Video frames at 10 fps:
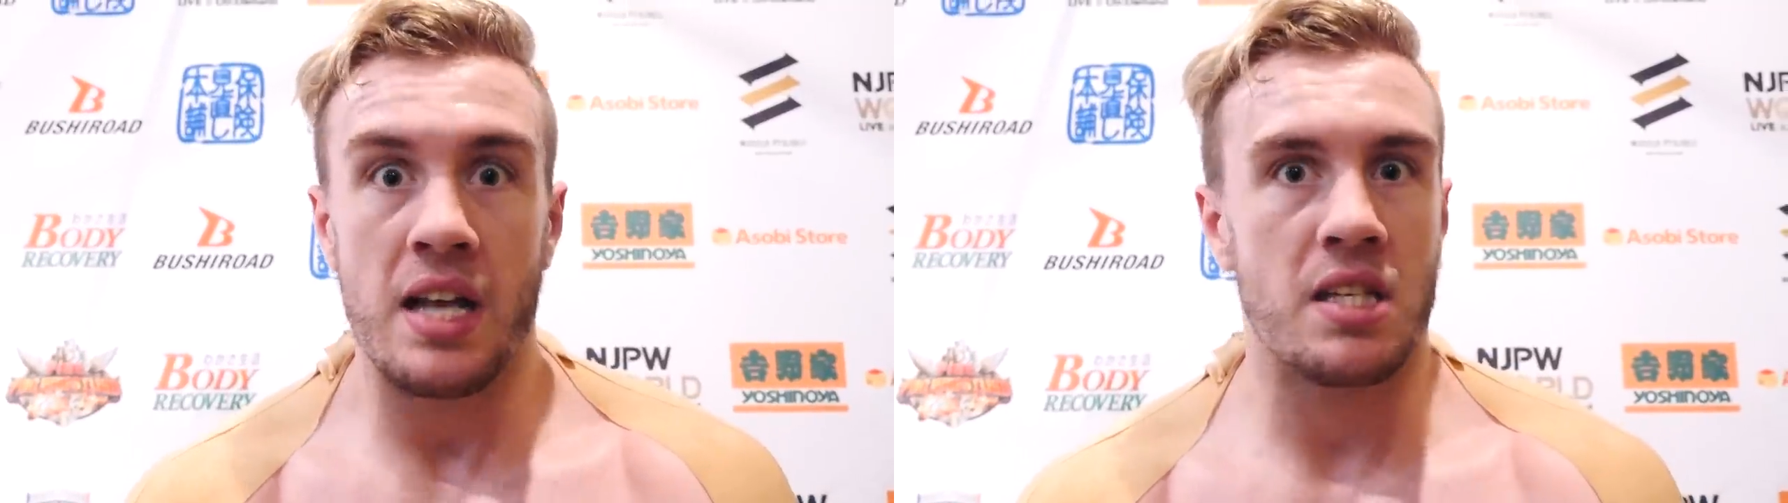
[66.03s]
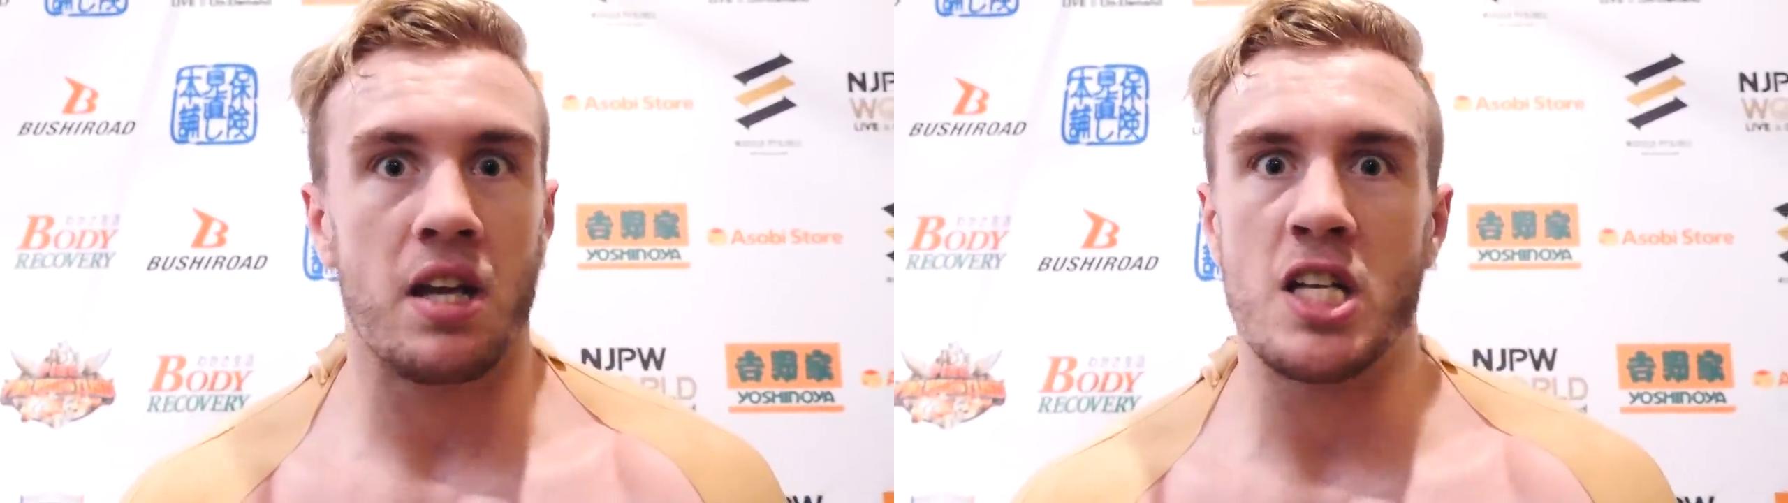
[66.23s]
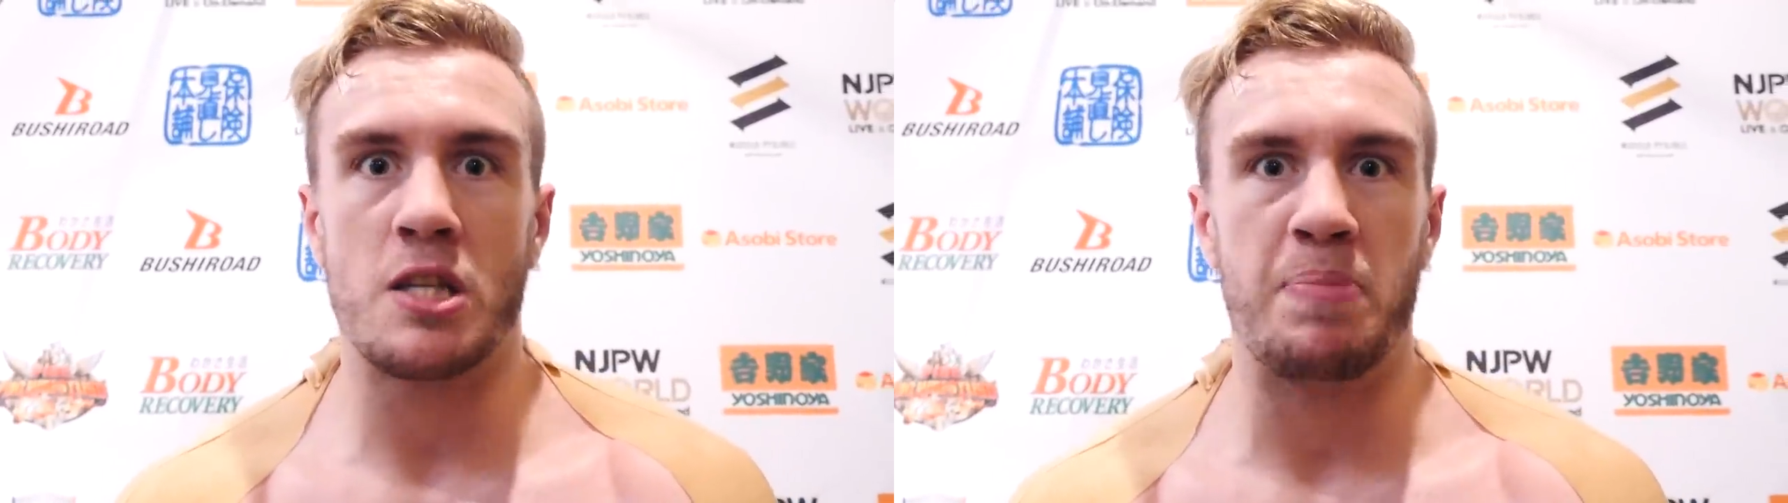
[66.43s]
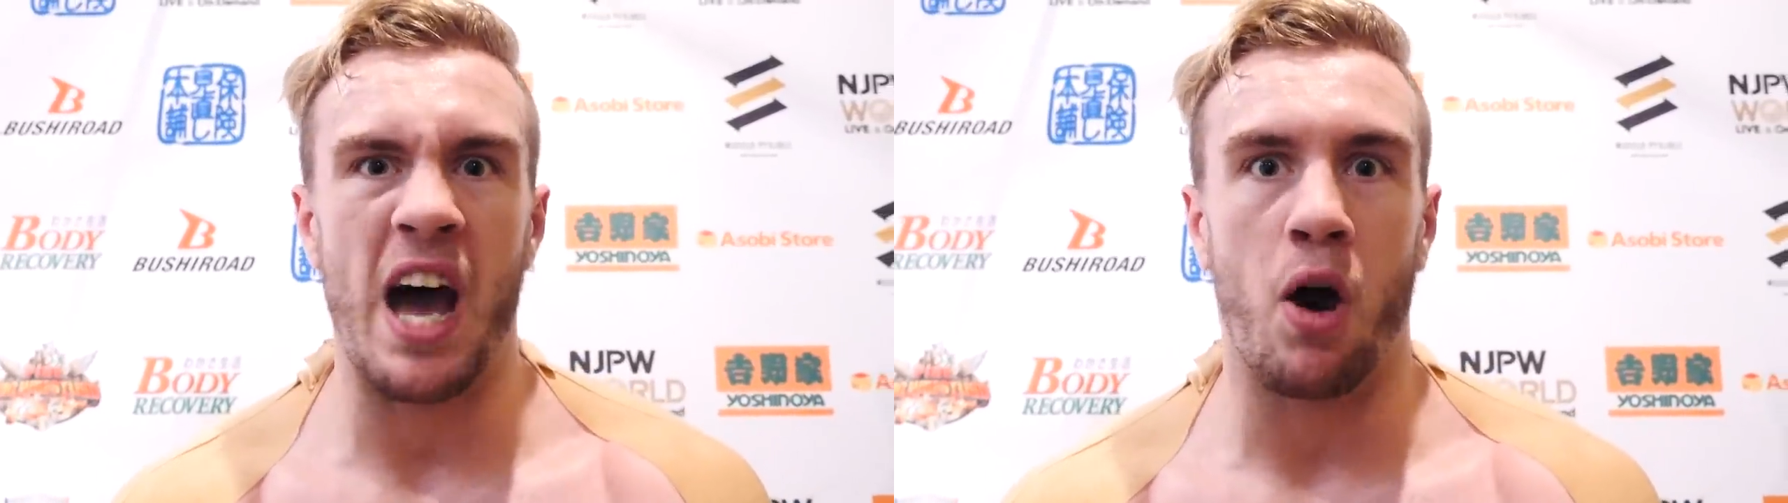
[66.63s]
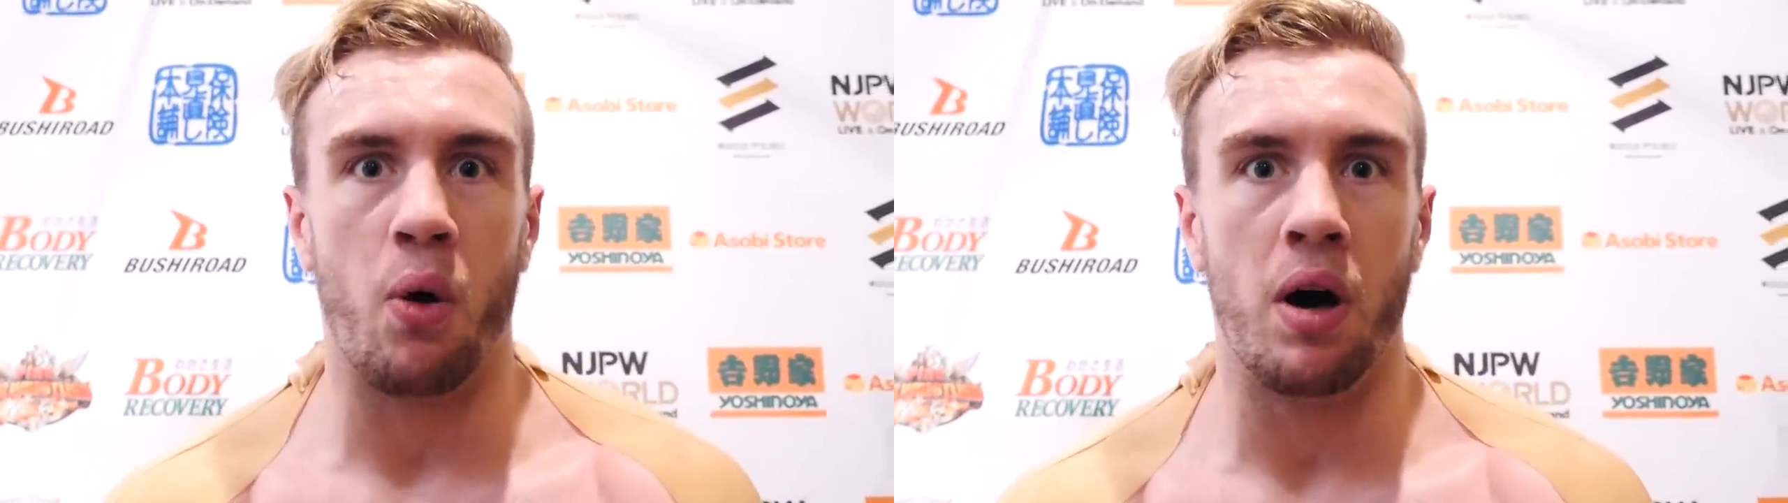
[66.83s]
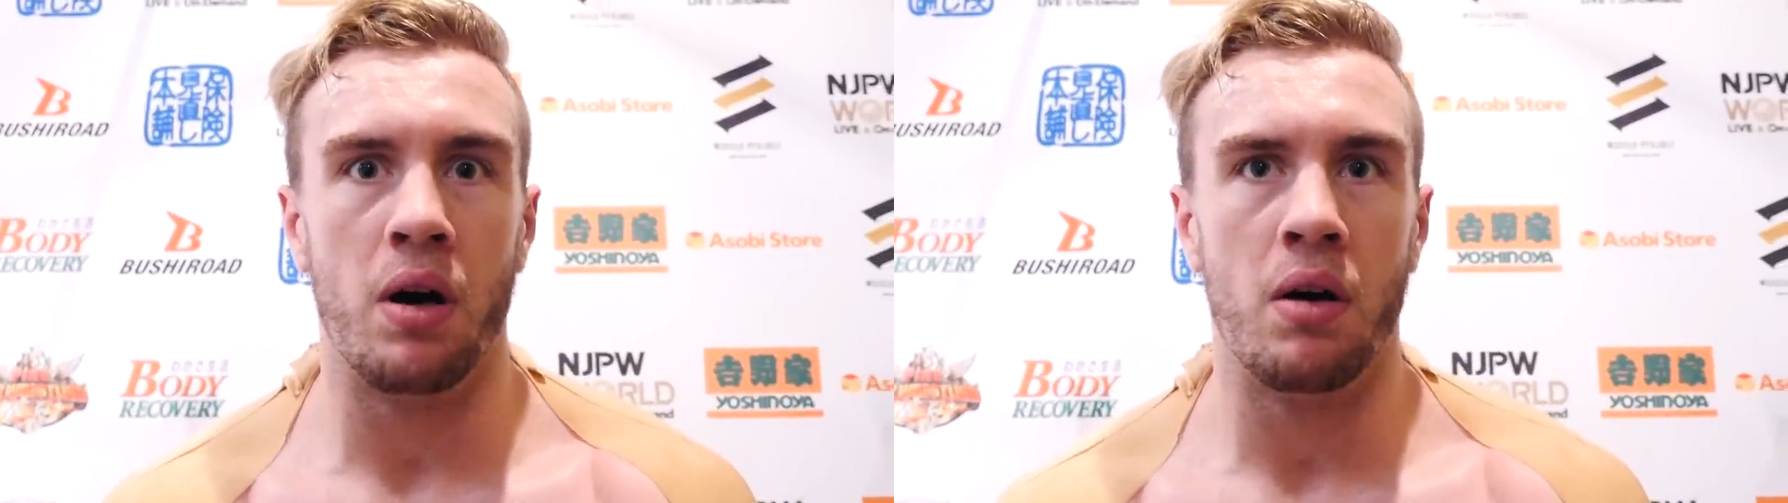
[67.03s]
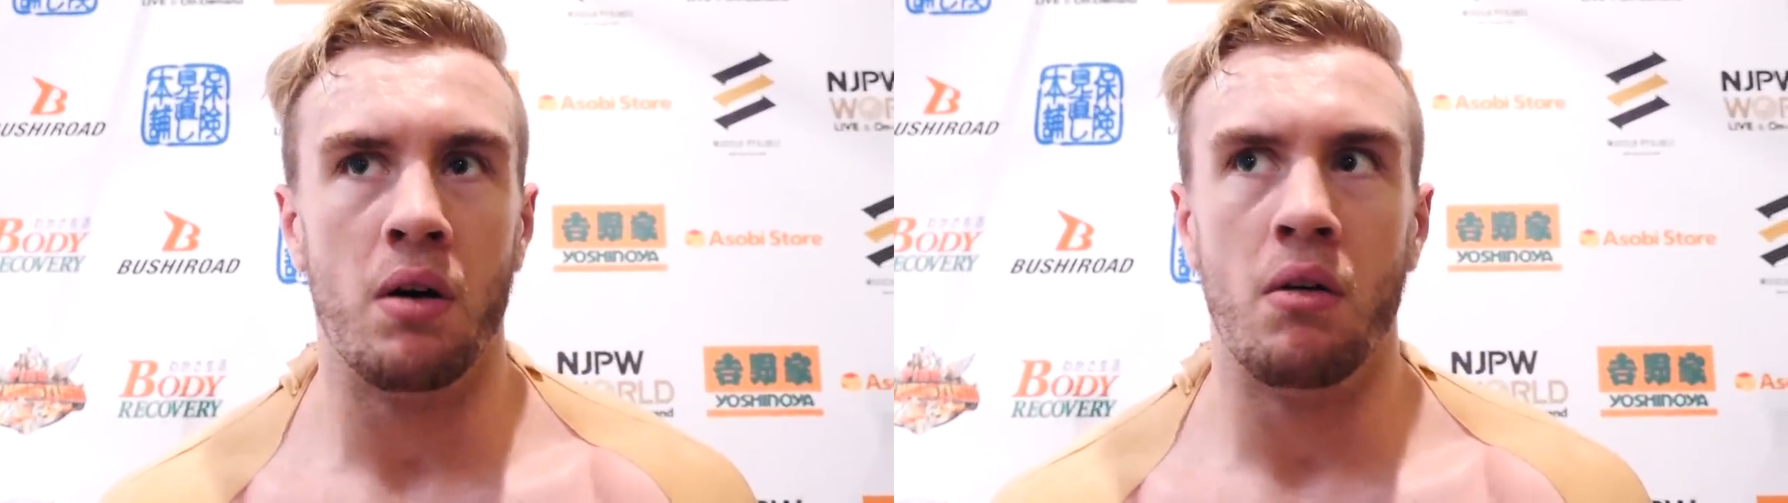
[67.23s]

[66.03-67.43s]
It's going to spell...